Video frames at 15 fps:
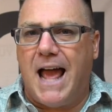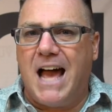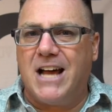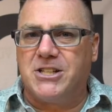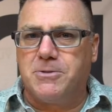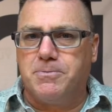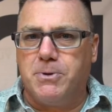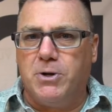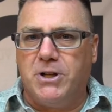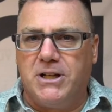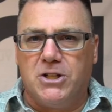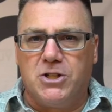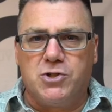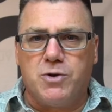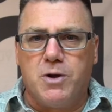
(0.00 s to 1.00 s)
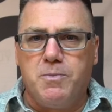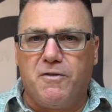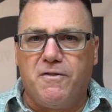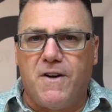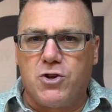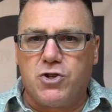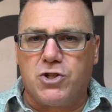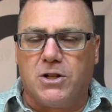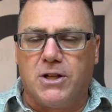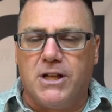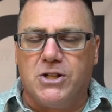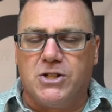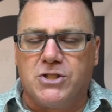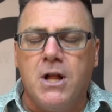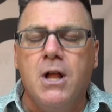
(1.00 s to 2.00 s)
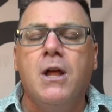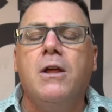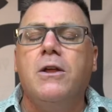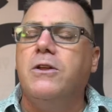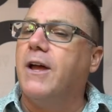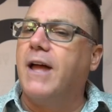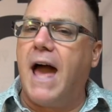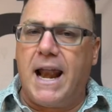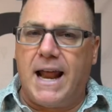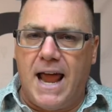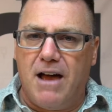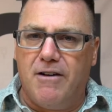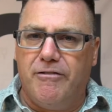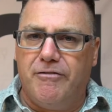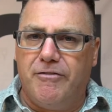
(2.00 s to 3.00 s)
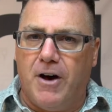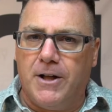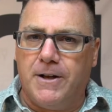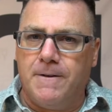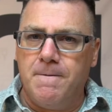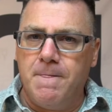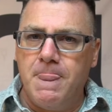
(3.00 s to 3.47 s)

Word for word: as a beauty industry professional is you got to have fun.